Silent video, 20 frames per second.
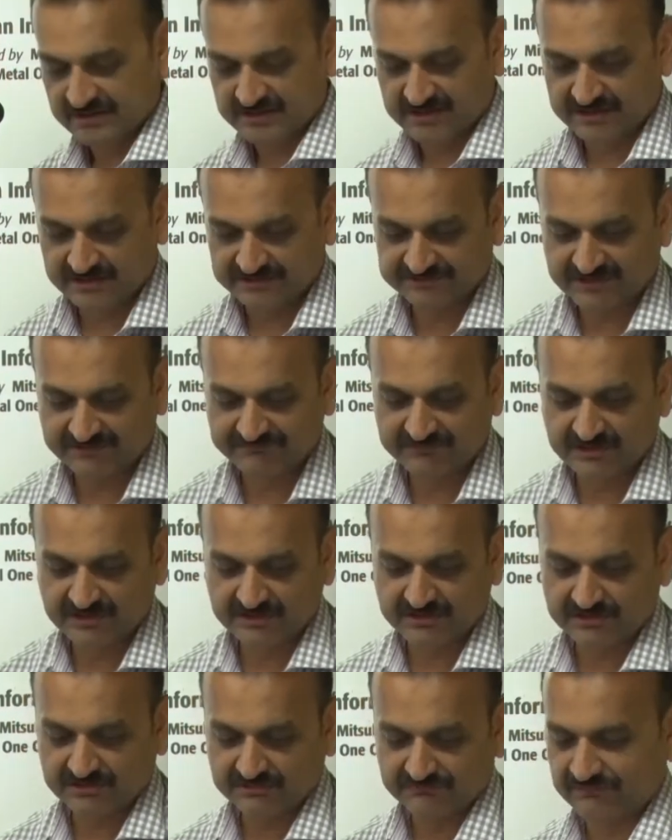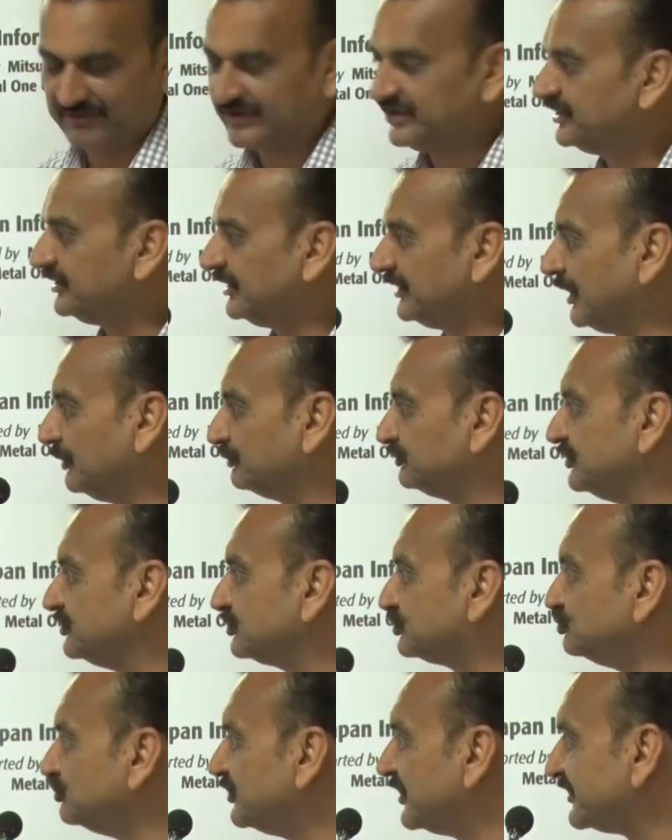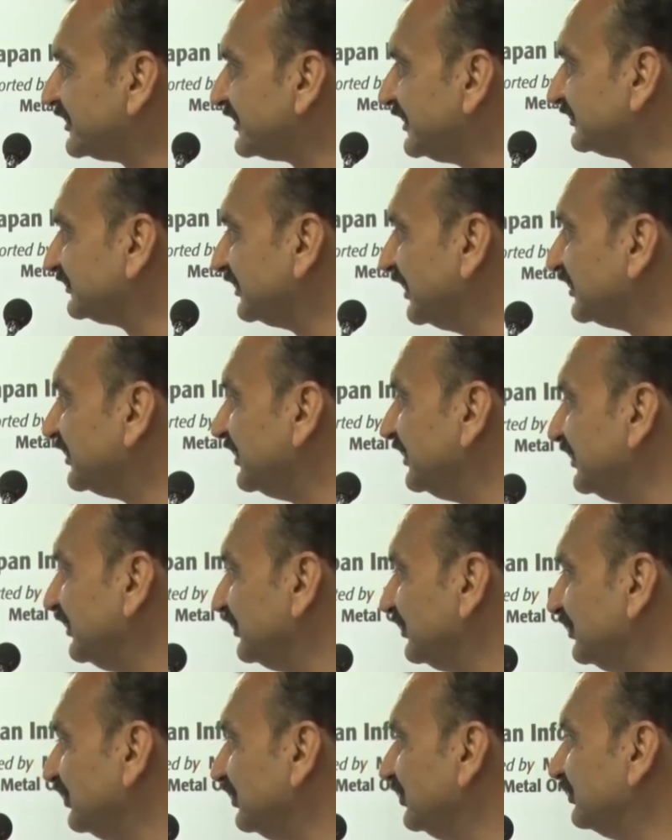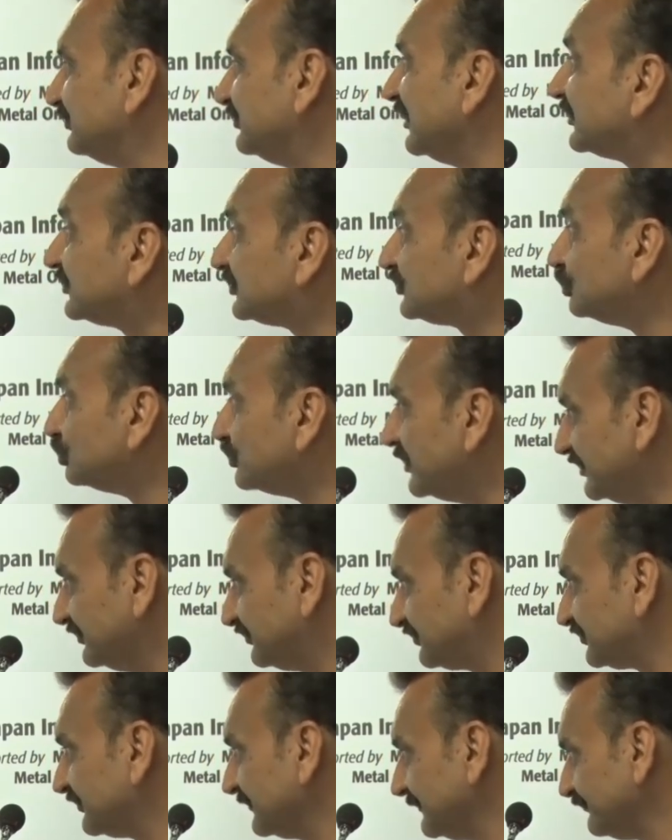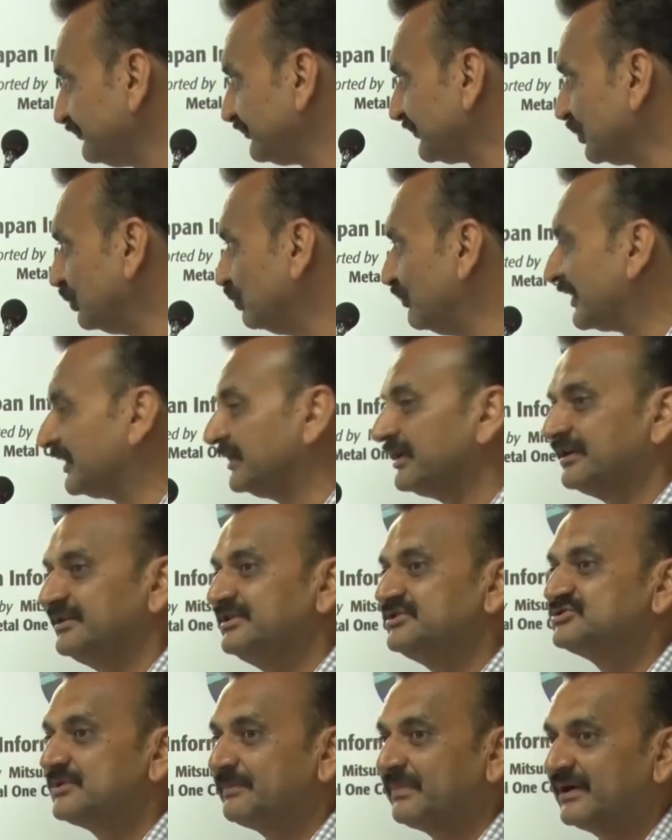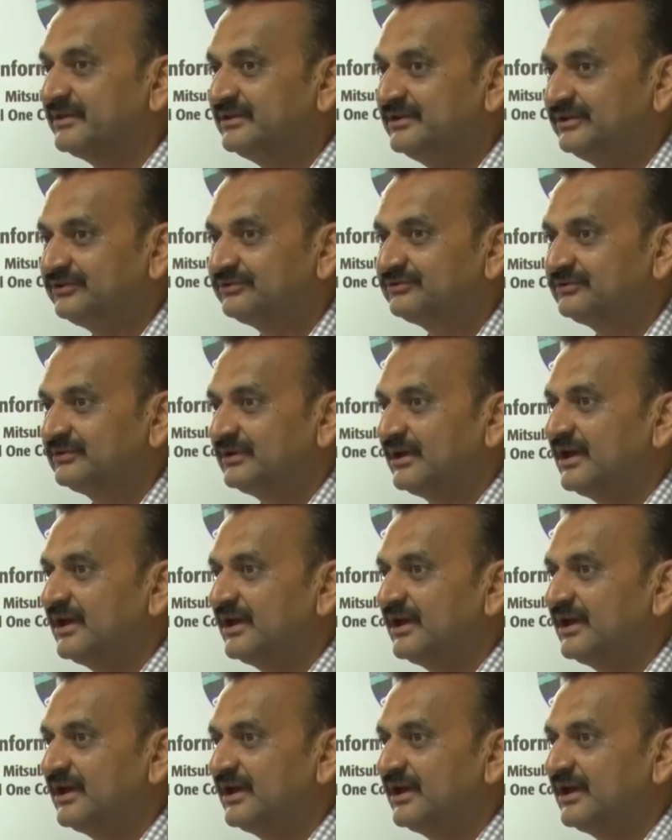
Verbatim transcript: there were 1,230 six students who are learning Japanese,